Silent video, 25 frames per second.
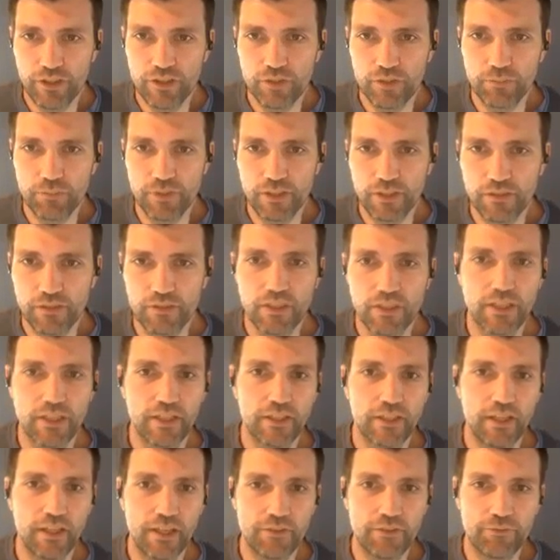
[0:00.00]
to be
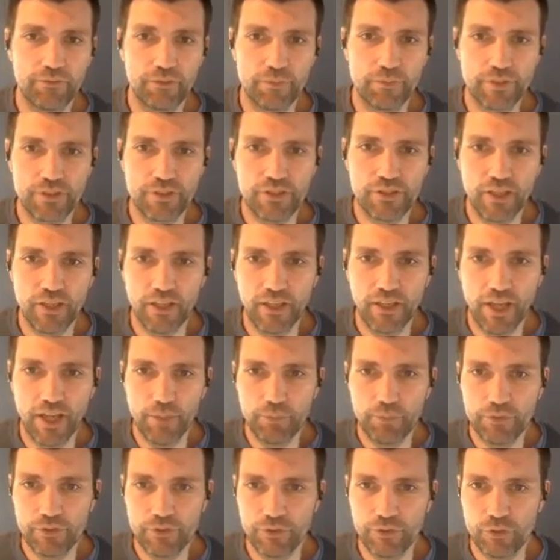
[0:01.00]
gotten from the second
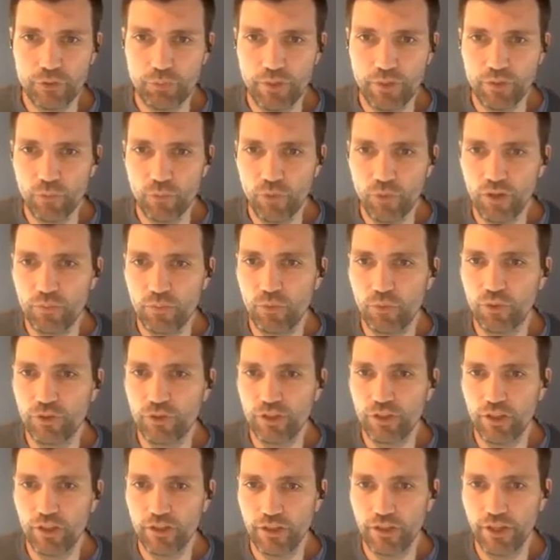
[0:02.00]
apple, so spend $1
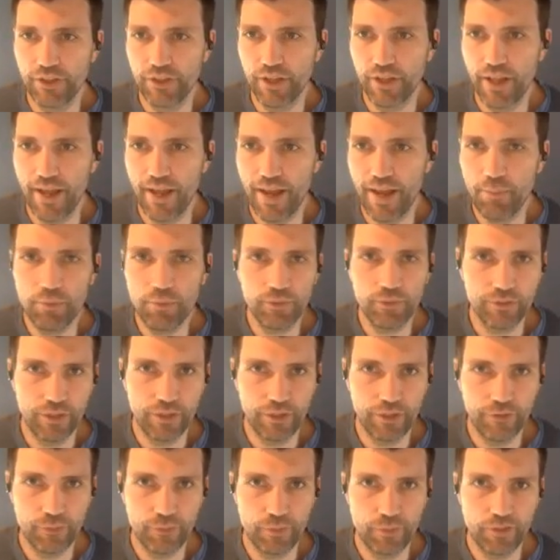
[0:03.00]
more on that apple. Now
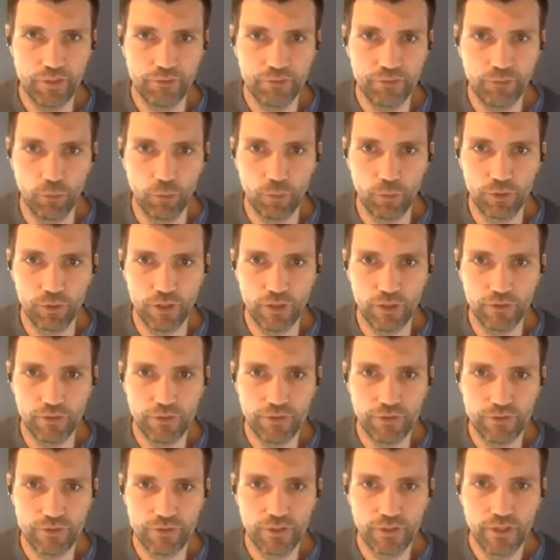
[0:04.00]
you've spent
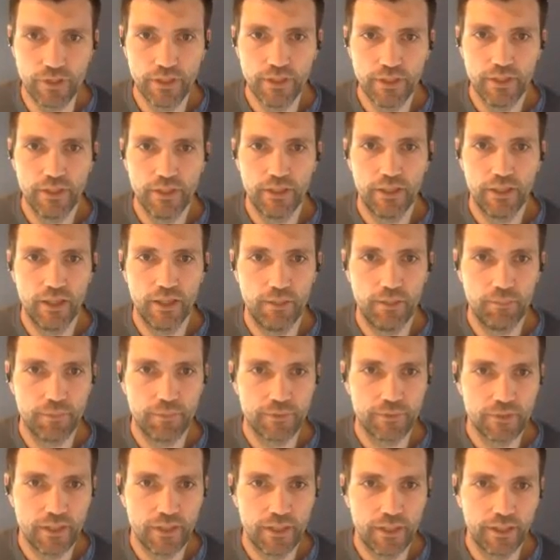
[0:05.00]
$4.
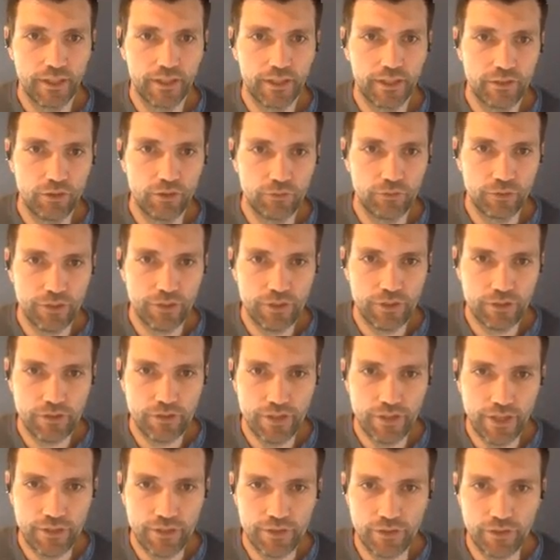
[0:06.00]
Again, over here,
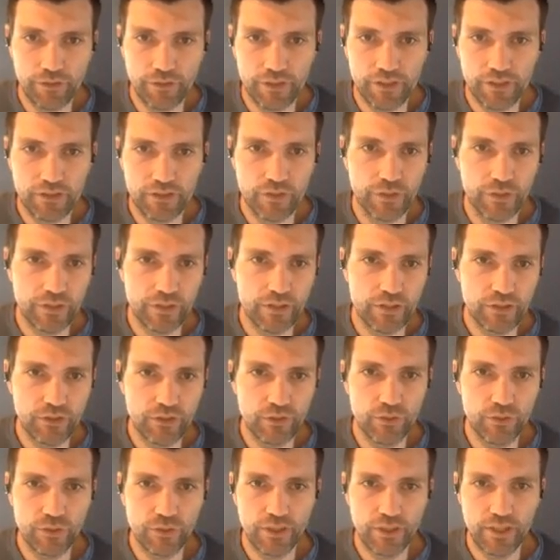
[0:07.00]
now you're going
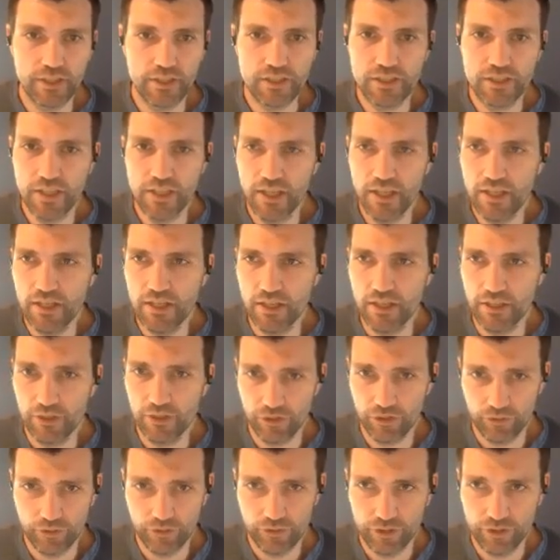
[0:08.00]
to get 10
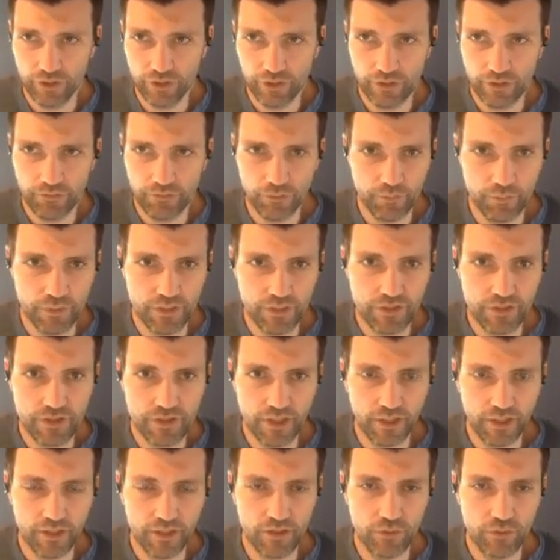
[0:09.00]
additional utility from the
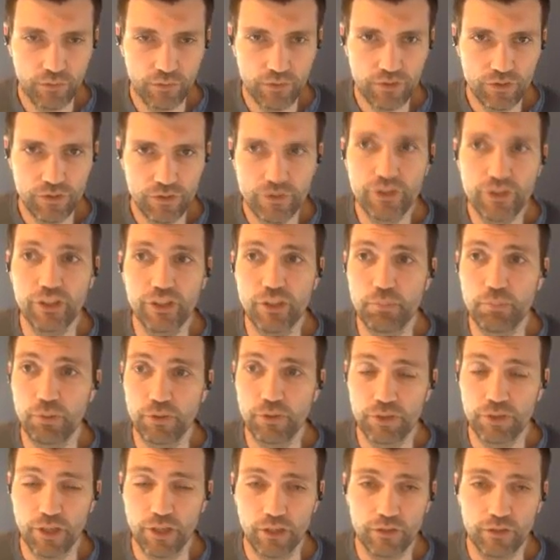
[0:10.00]
second orange, utility per
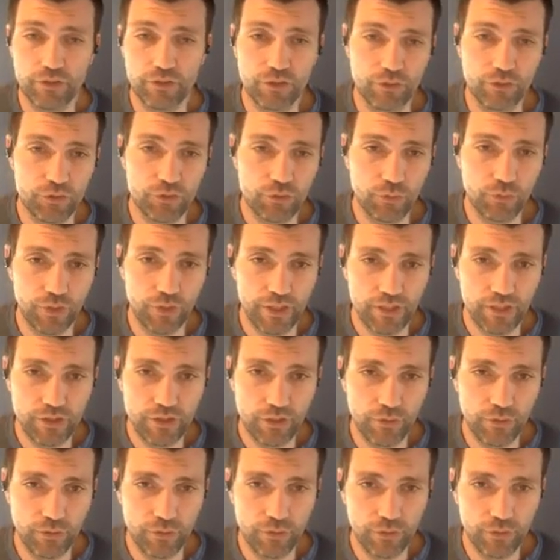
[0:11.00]
dollar, so 20
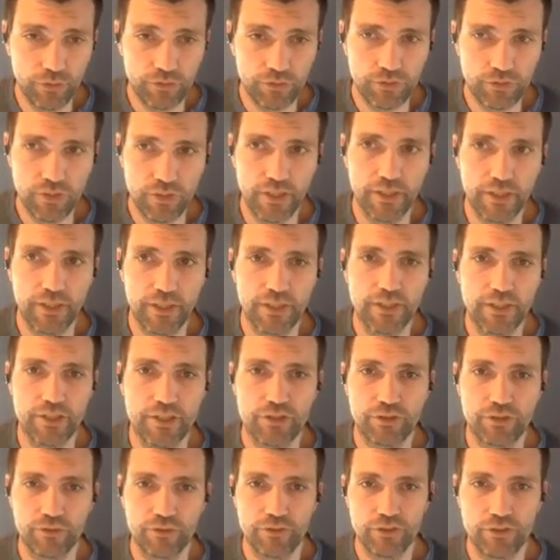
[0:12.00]
total
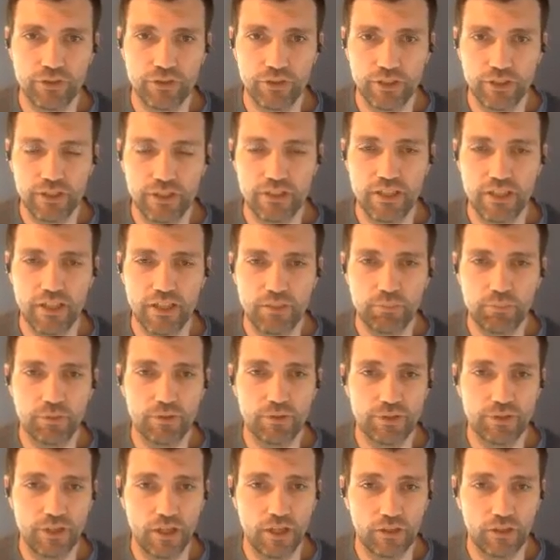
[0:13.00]
additional utility, 10
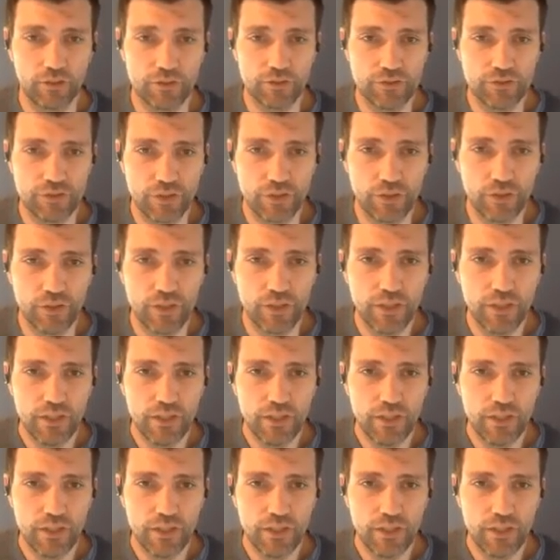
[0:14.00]
per dollar. So